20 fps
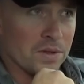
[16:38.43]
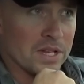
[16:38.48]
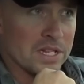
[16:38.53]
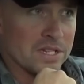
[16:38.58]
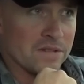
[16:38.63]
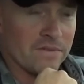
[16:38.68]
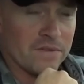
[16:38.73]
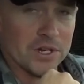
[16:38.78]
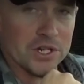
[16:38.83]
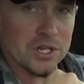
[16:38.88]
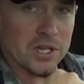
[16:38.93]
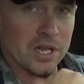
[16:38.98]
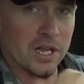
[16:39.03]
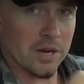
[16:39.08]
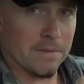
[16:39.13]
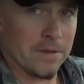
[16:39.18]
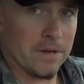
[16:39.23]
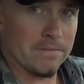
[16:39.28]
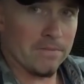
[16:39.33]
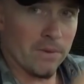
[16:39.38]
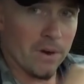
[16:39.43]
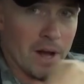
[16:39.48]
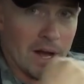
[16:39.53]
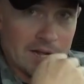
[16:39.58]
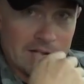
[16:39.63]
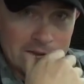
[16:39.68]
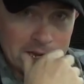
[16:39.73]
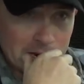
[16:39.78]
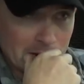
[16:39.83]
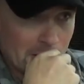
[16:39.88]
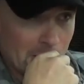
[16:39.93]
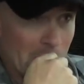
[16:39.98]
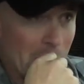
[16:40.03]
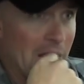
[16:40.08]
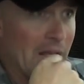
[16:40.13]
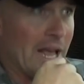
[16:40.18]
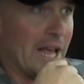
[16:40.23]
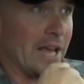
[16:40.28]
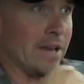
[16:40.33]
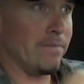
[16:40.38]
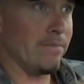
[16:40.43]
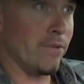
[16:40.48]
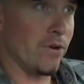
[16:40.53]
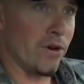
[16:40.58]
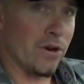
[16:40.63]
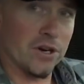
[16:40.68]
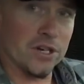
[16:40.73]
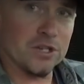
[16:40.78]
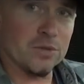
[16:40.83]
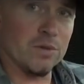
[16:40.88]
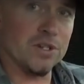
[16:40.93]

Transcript: that's eventually going to be brought here and merge,